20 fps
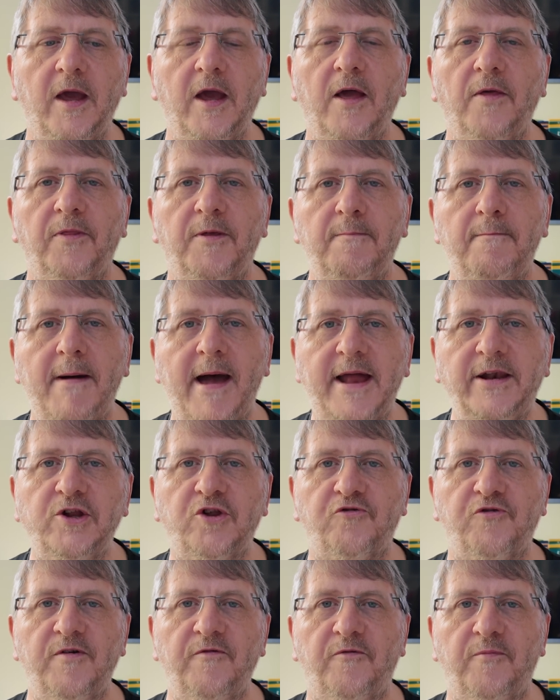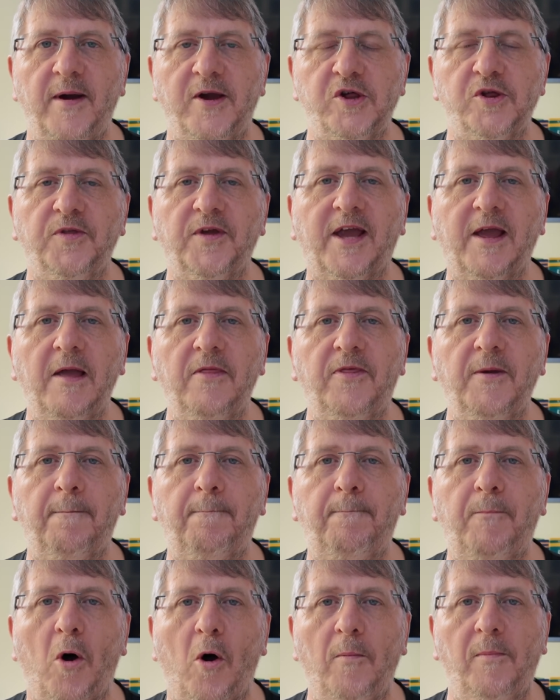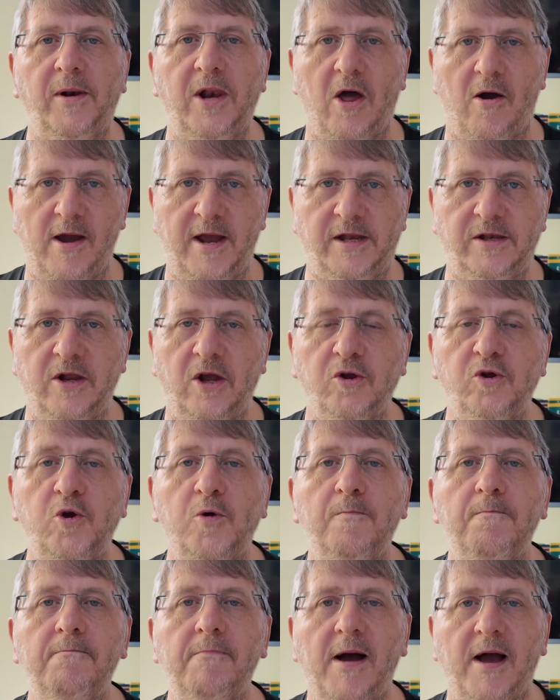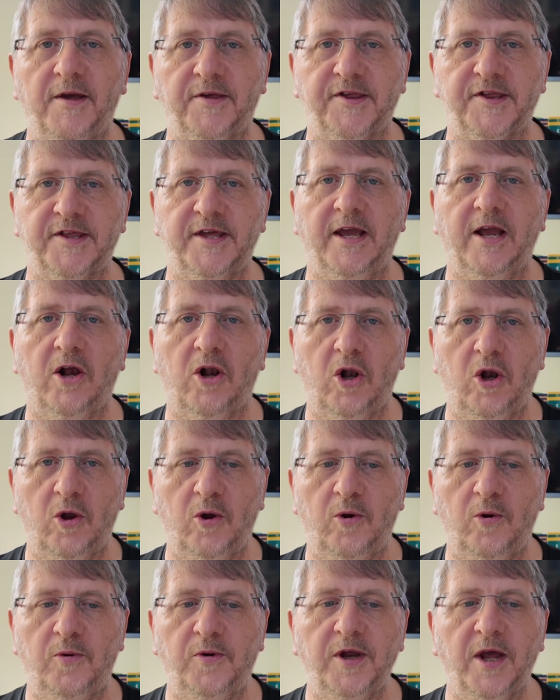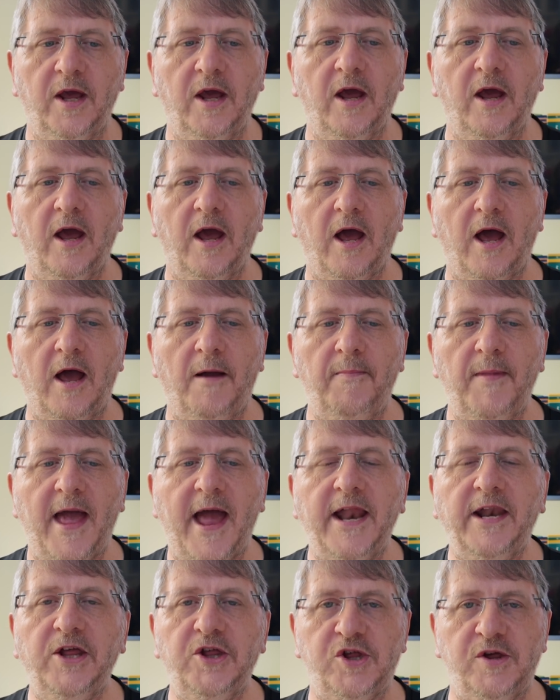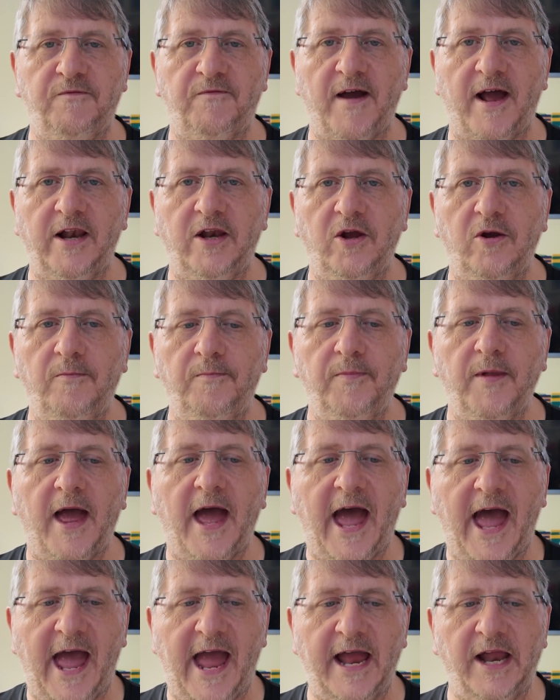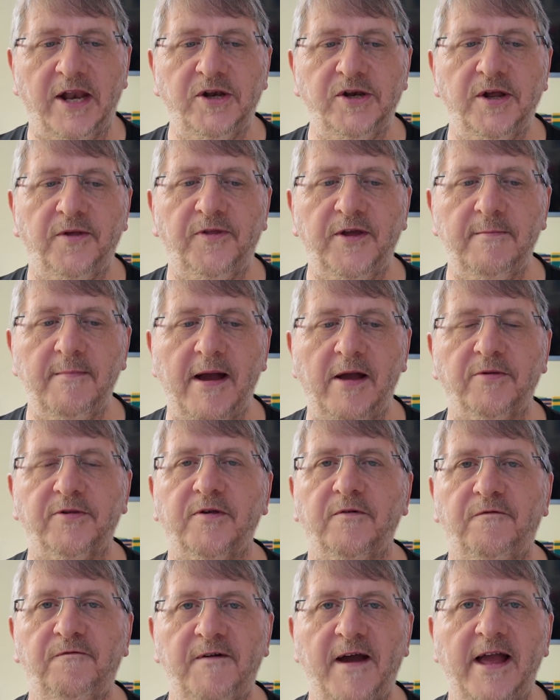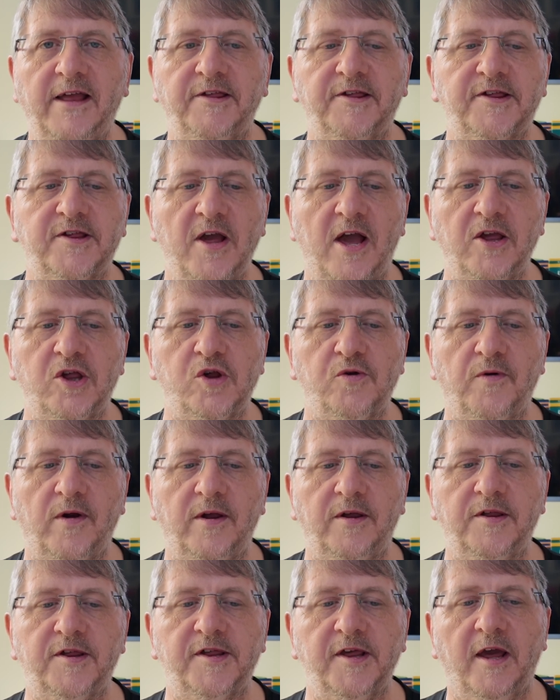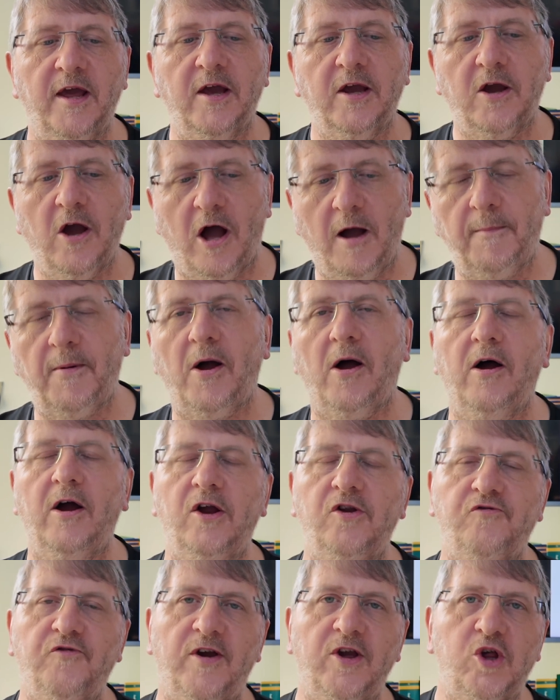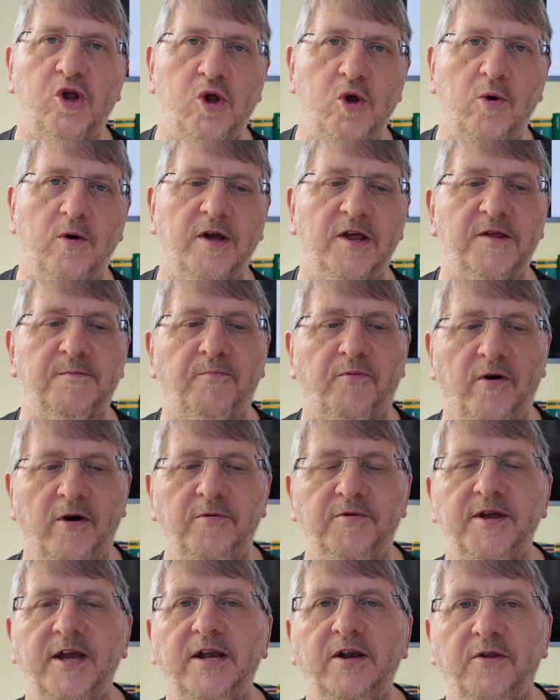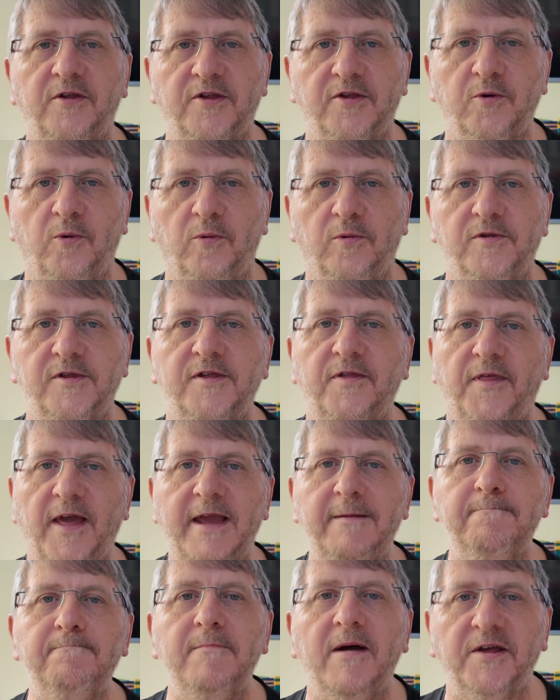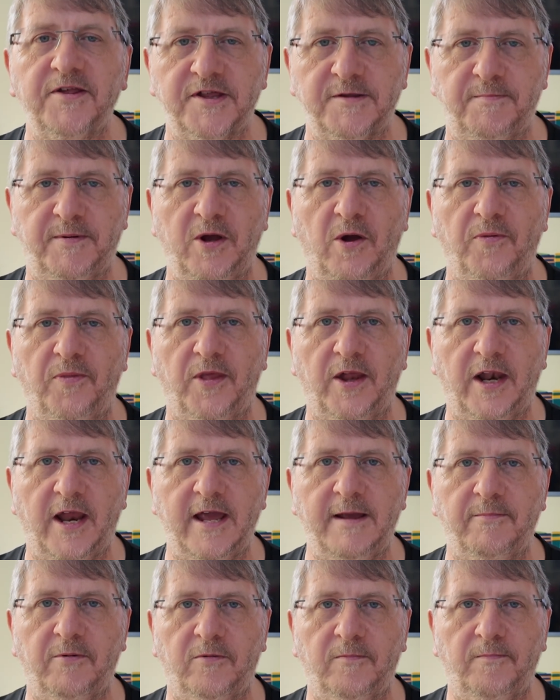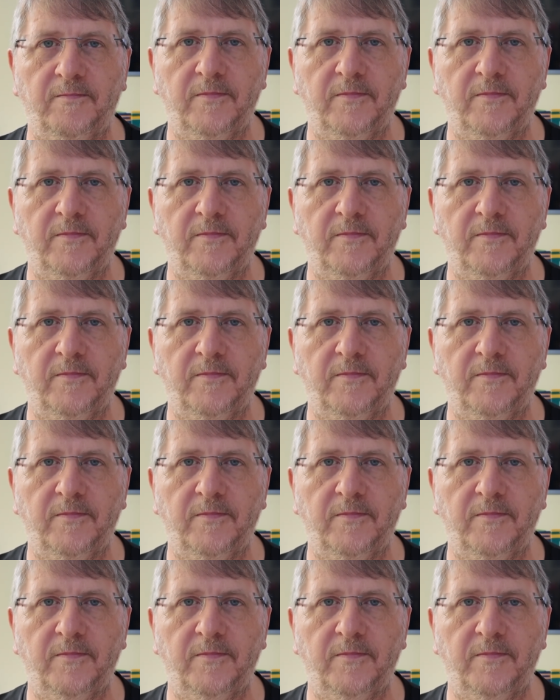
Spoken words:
The mandatory information, the bottom line, you must include energy value and the amounts of fat, saturates, carbohydrates, sugars, protein and salt. So they must be on the label.